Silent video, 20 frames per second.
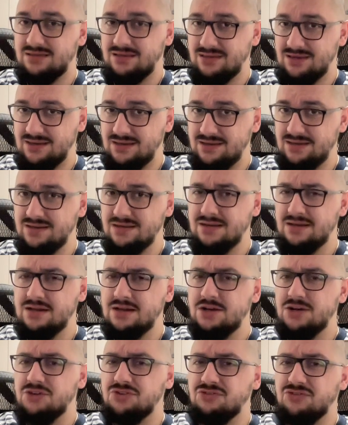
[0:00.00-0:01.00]
Yeah?
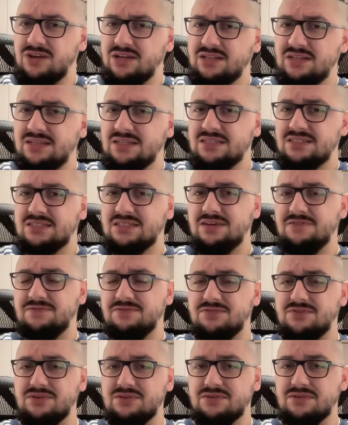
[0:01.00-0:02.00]
Trading is
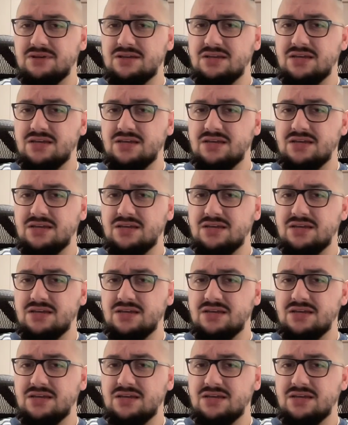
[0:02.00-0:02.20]
different.